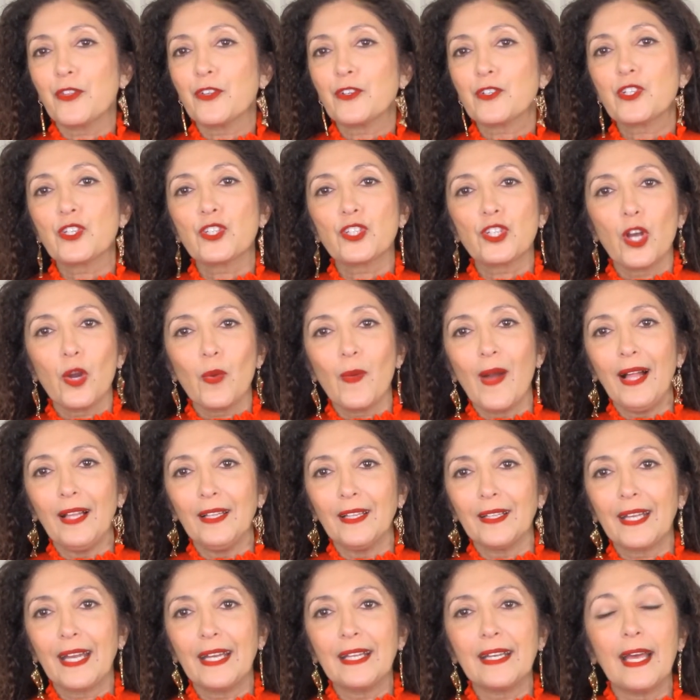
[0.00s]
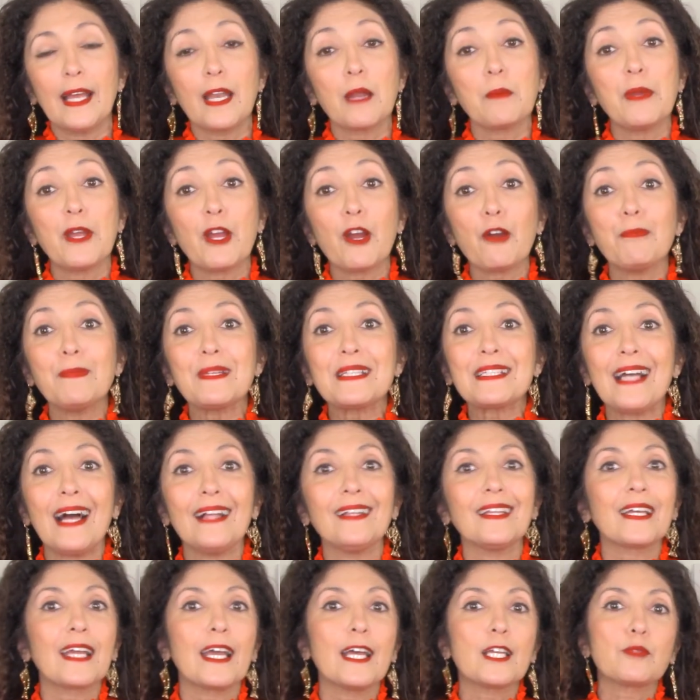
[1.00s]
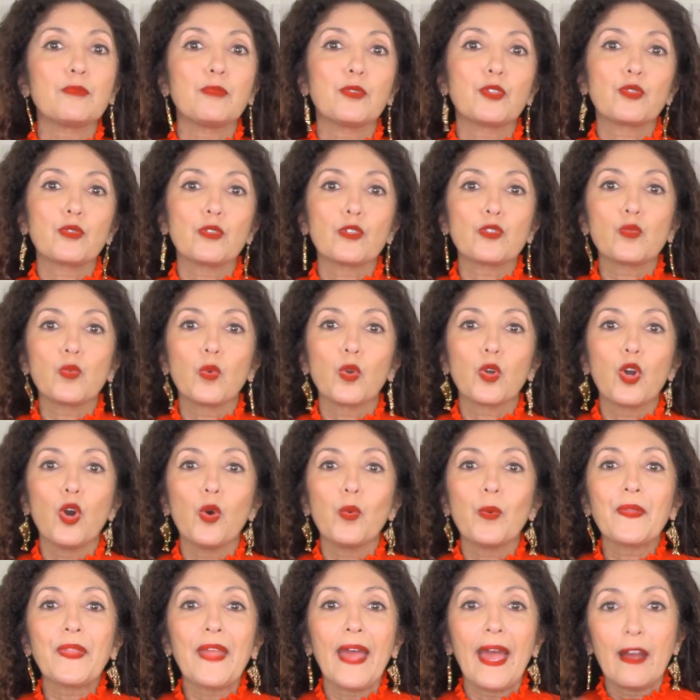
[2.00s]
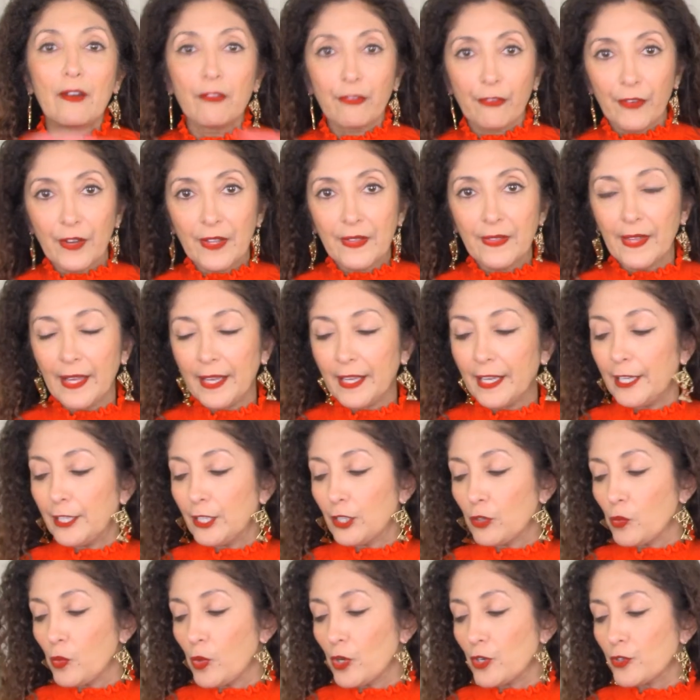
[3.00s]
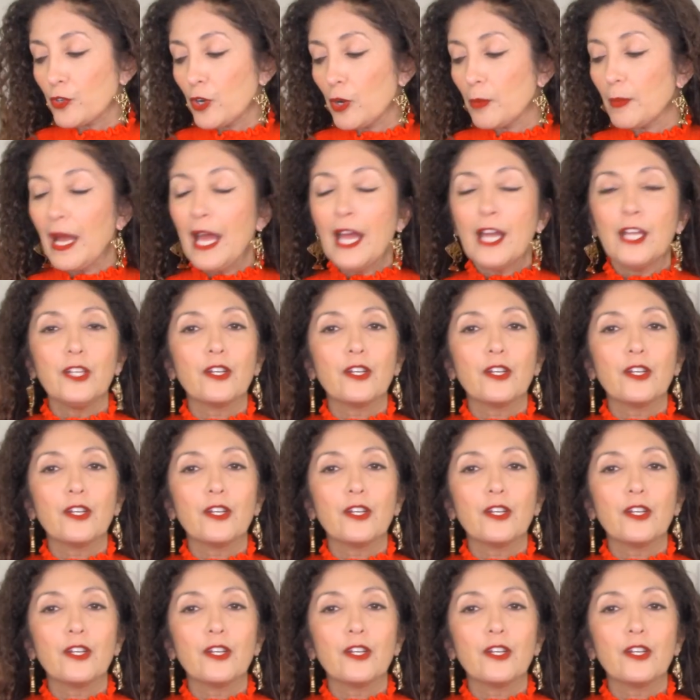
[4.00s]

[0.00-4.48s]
They're so elegant, and a pair of metallic espadrilles will go with everything in your wardrobe.